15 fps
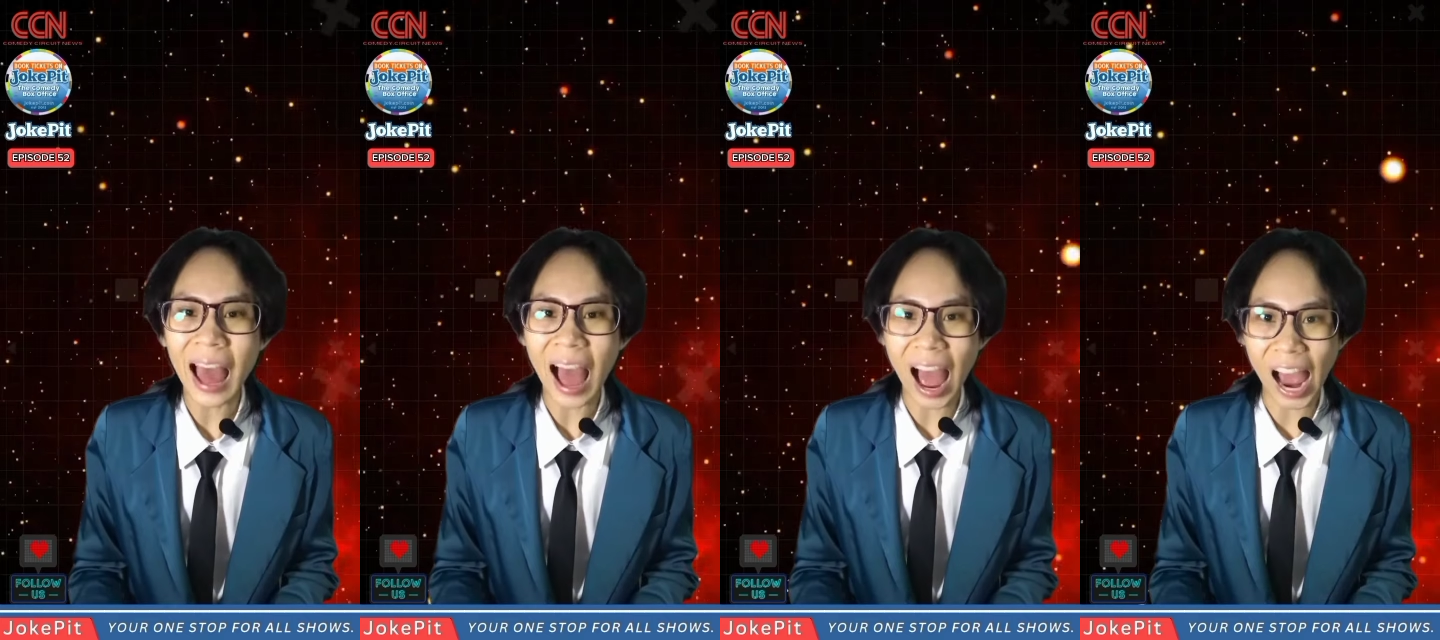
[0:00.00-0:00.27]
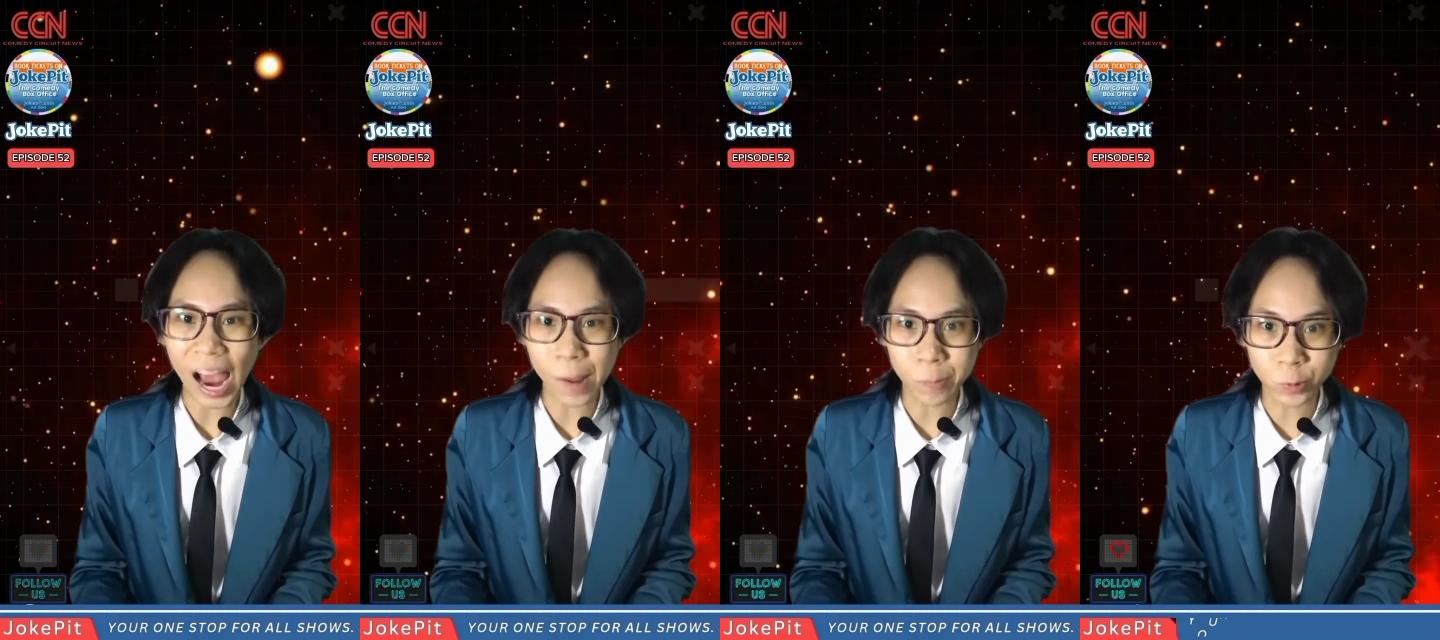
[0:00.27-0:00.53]

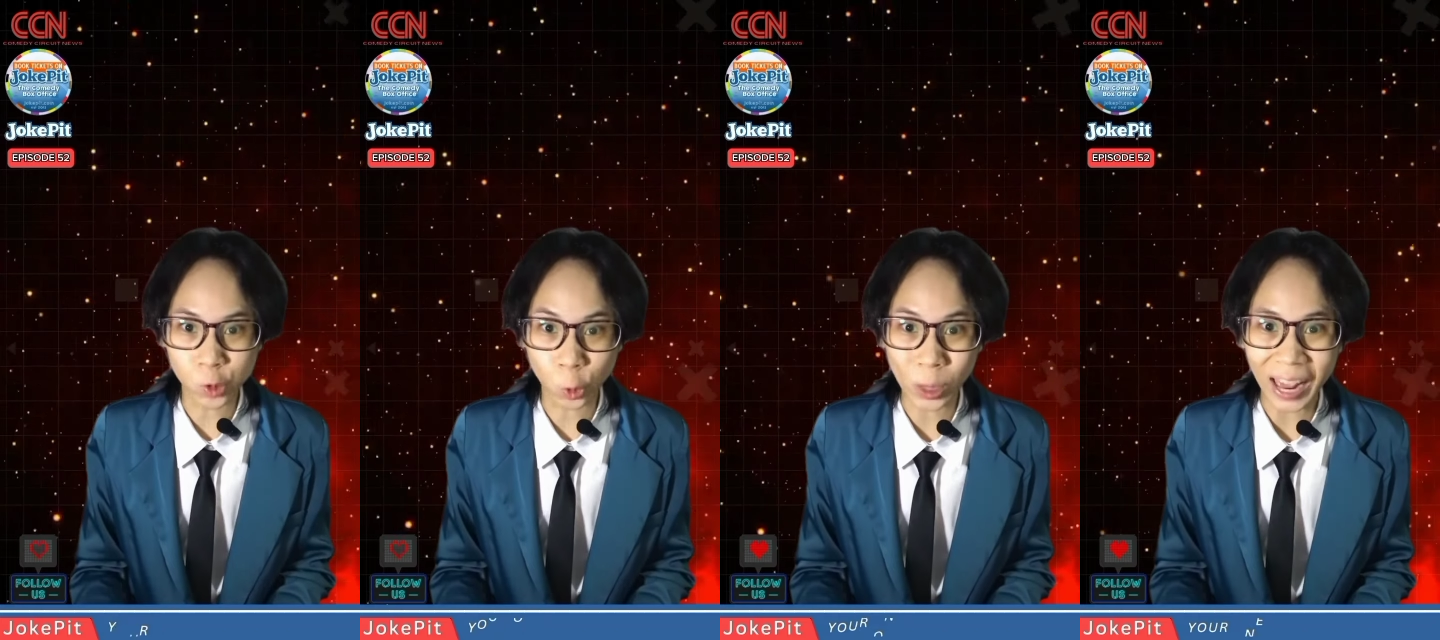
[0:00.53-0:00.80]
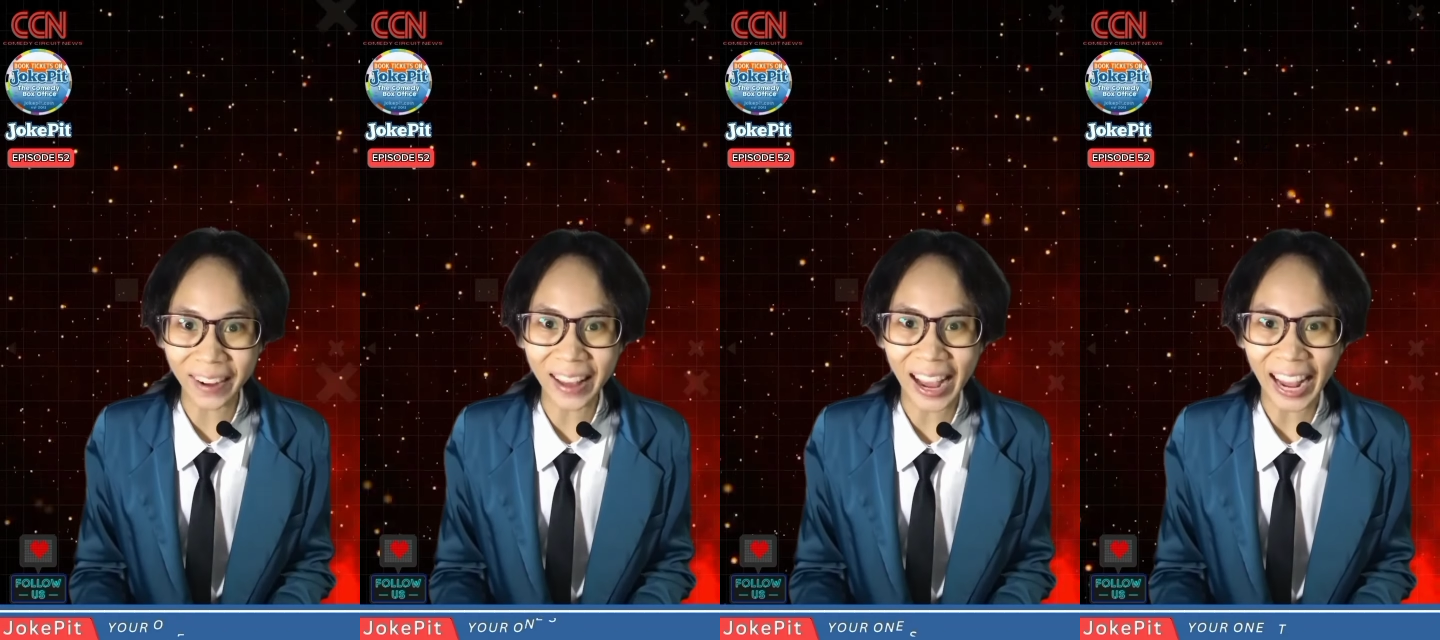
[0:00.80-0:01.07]
I'm
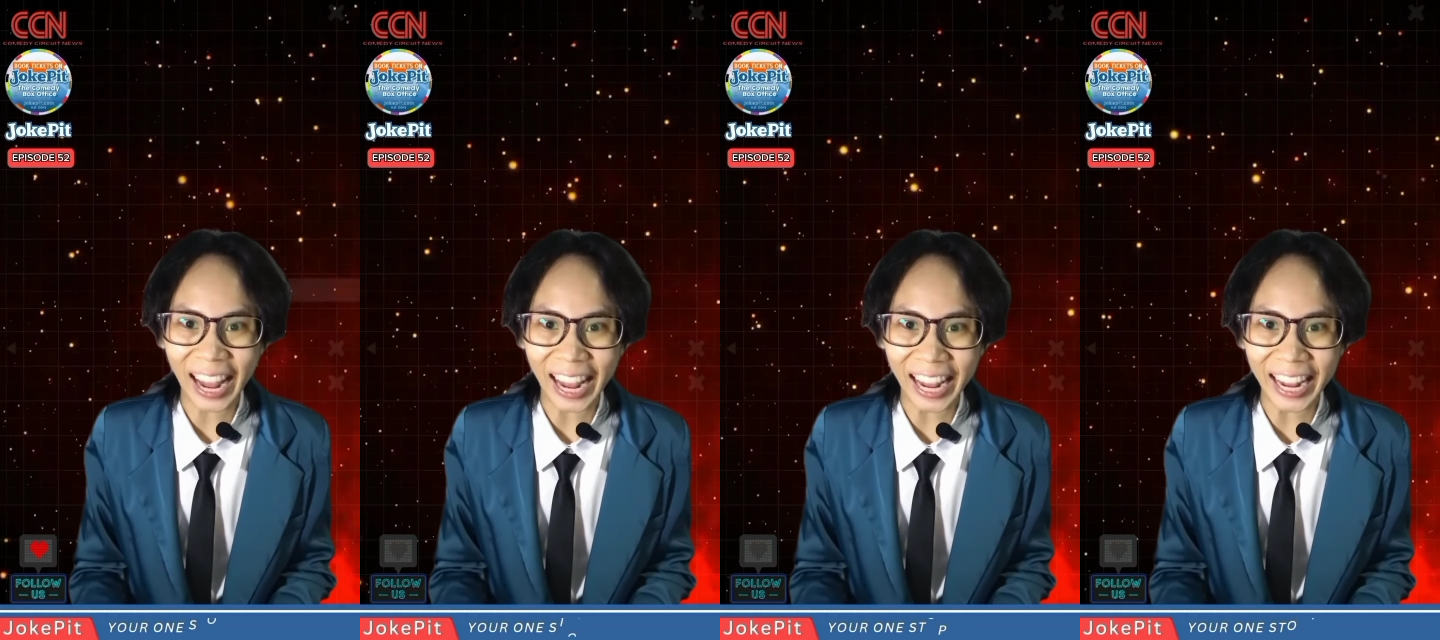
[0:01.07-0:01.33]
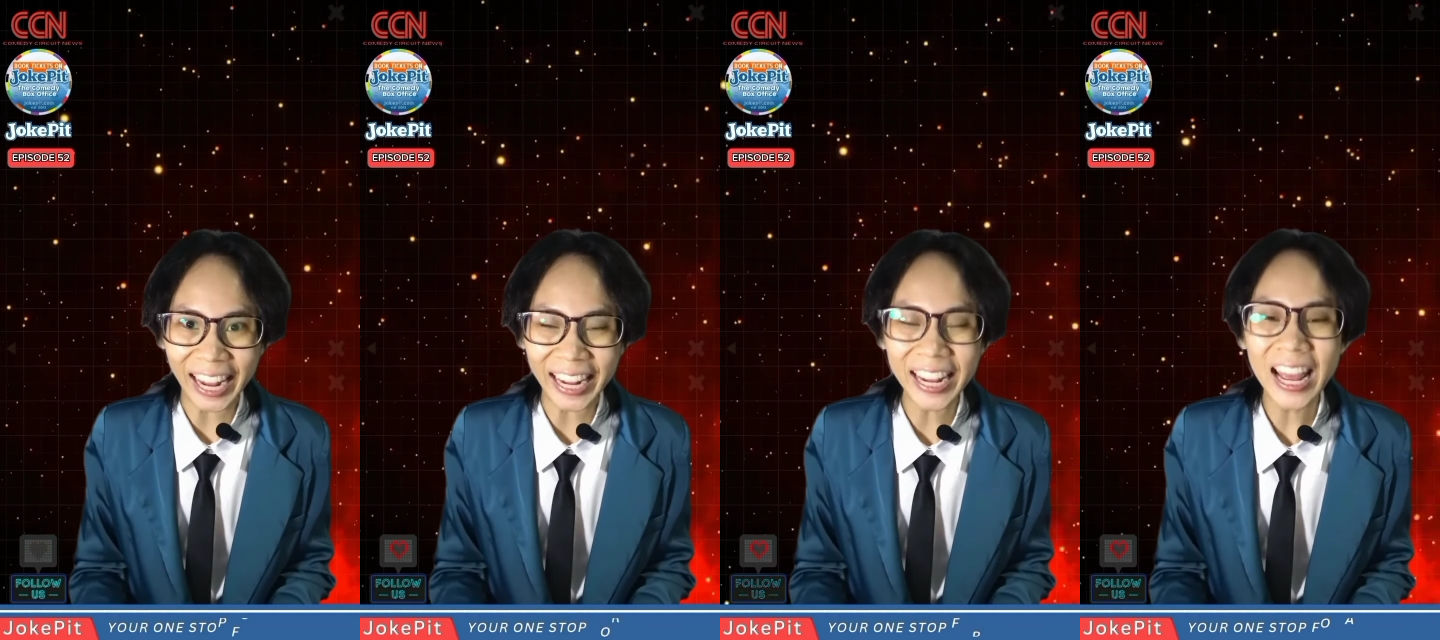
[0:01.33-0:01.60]
Juliana
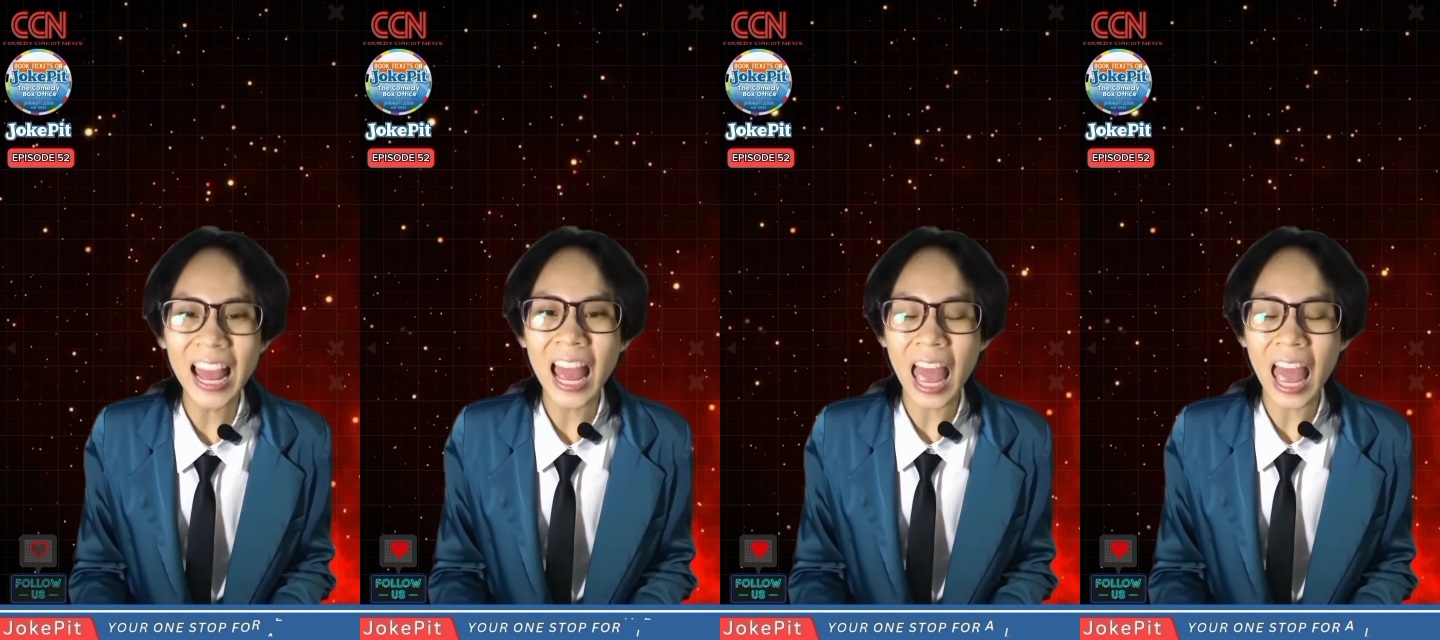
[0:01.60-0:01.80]
Heng,